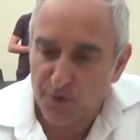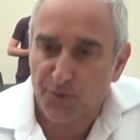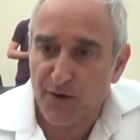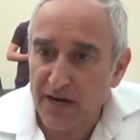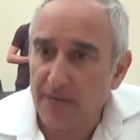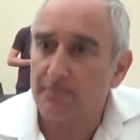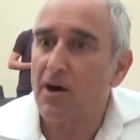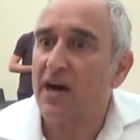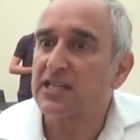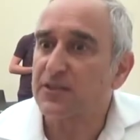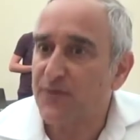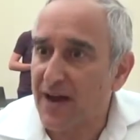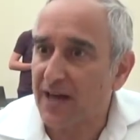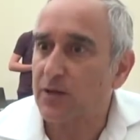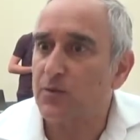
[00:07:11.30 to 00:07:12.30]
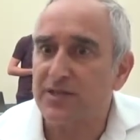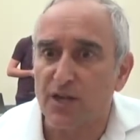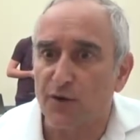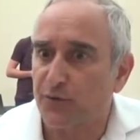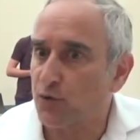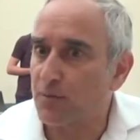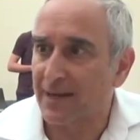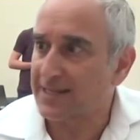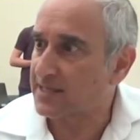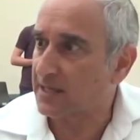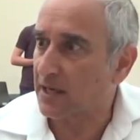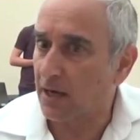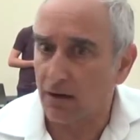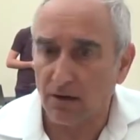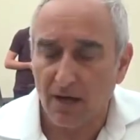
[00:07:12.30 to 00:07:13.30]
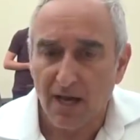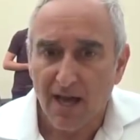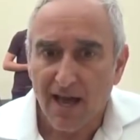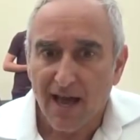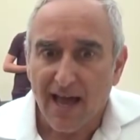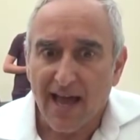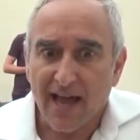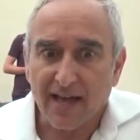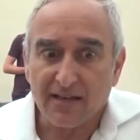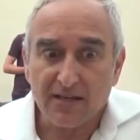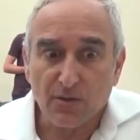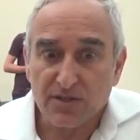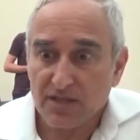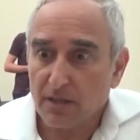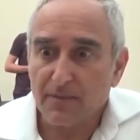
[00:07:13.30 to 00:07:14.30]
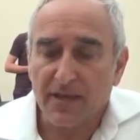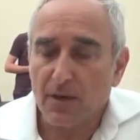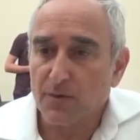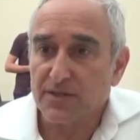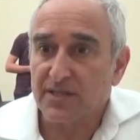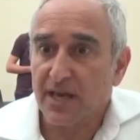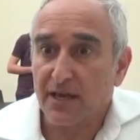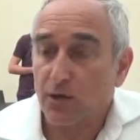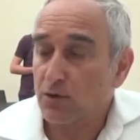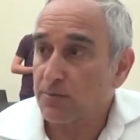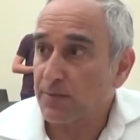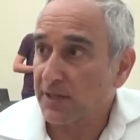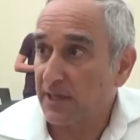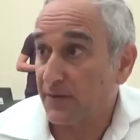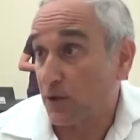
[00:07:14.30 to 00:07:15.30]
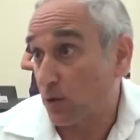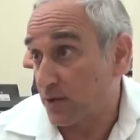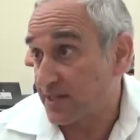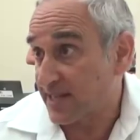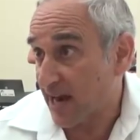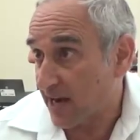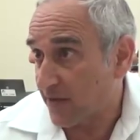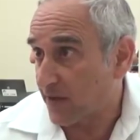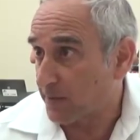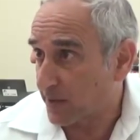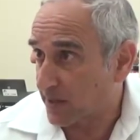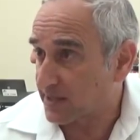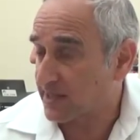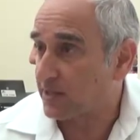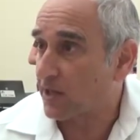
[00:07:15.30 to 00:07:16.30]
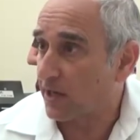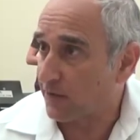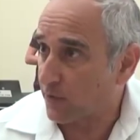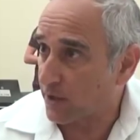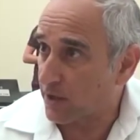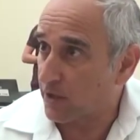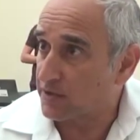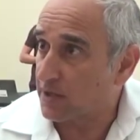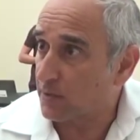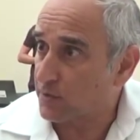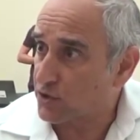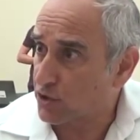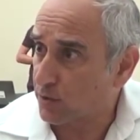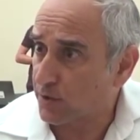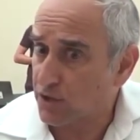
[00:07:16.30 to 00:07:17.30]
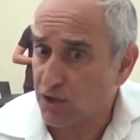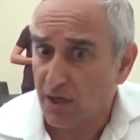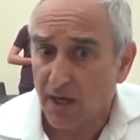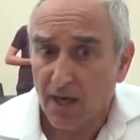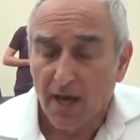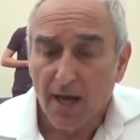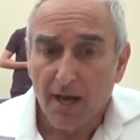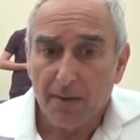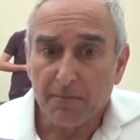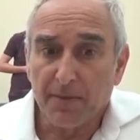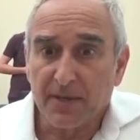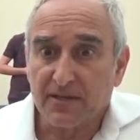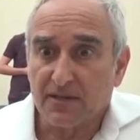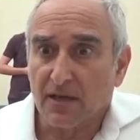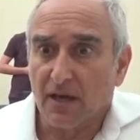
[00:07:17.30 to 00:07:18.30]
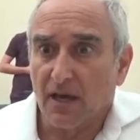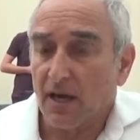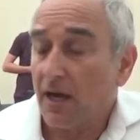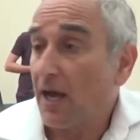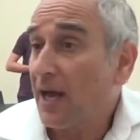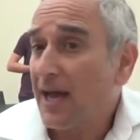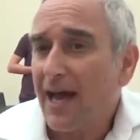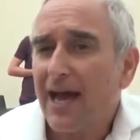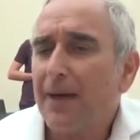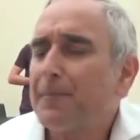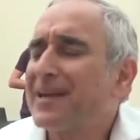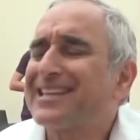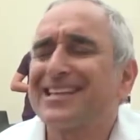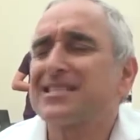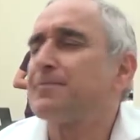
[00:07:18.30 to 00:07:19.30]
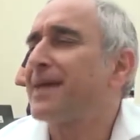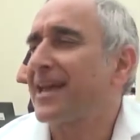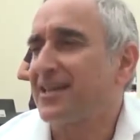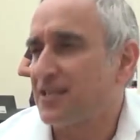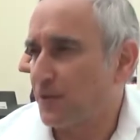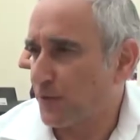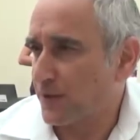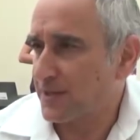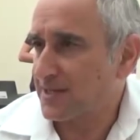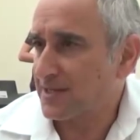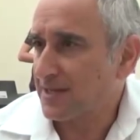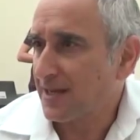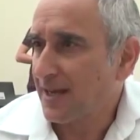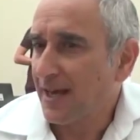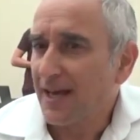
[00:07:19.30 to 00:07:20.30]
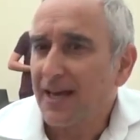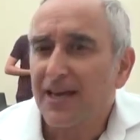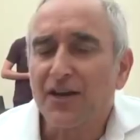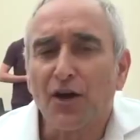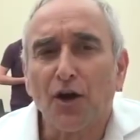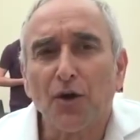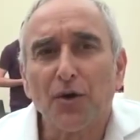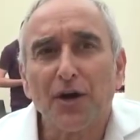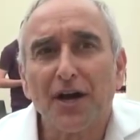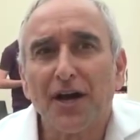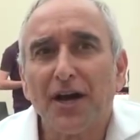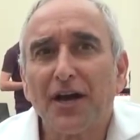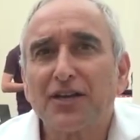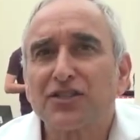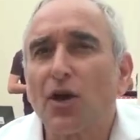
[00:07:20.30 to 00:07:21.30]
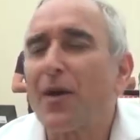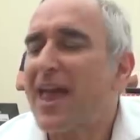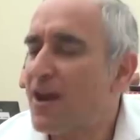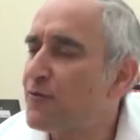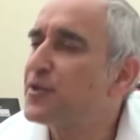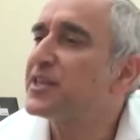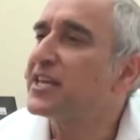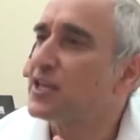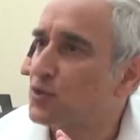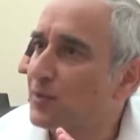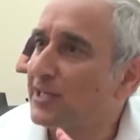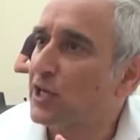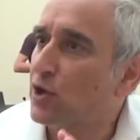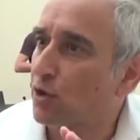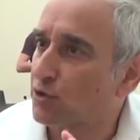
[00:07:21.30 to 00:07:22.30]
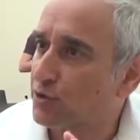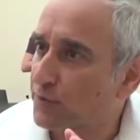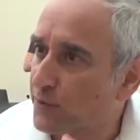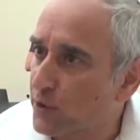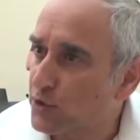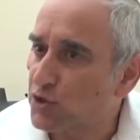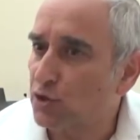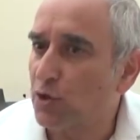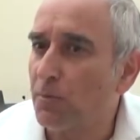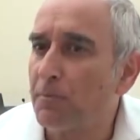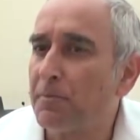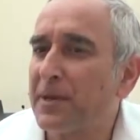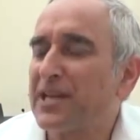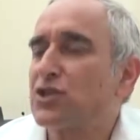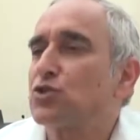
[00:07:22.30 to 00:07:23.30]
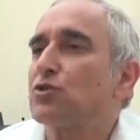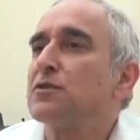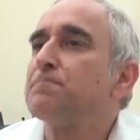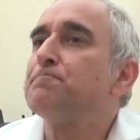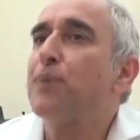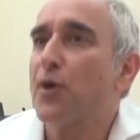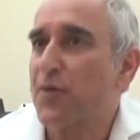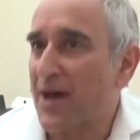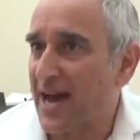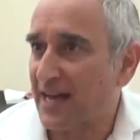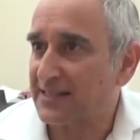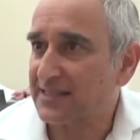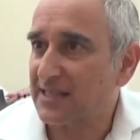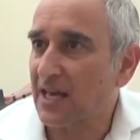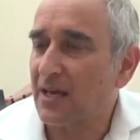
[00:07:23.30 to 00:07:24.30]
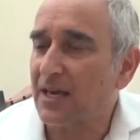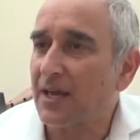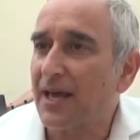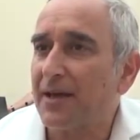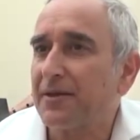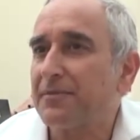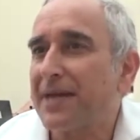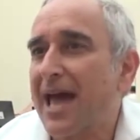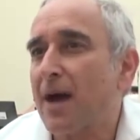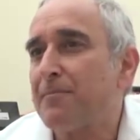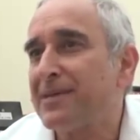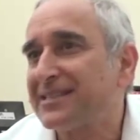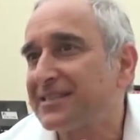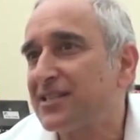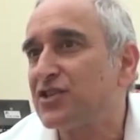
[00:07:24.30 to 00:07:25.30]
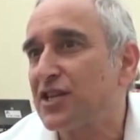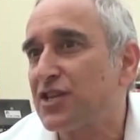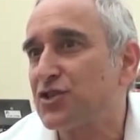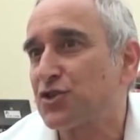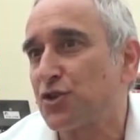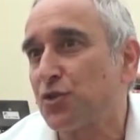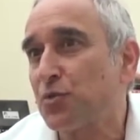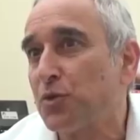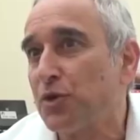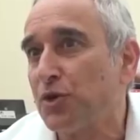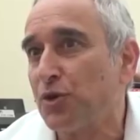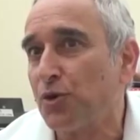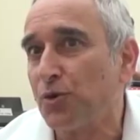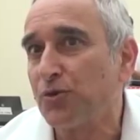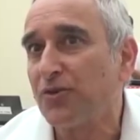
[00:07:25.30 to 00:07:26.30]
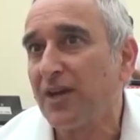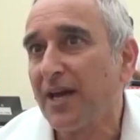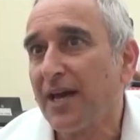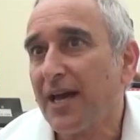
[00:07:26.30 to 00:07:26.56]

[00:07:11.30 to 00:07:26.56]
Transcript: A friend of mine's father was there a few months ago, and he was telling me he was there, couldn't believe it. He couldn't say anything because not everyone knows that he was Jewish. But it doesn't make a difference. So everything is really controversial, but it shouldn't bother us. And our message is to the world,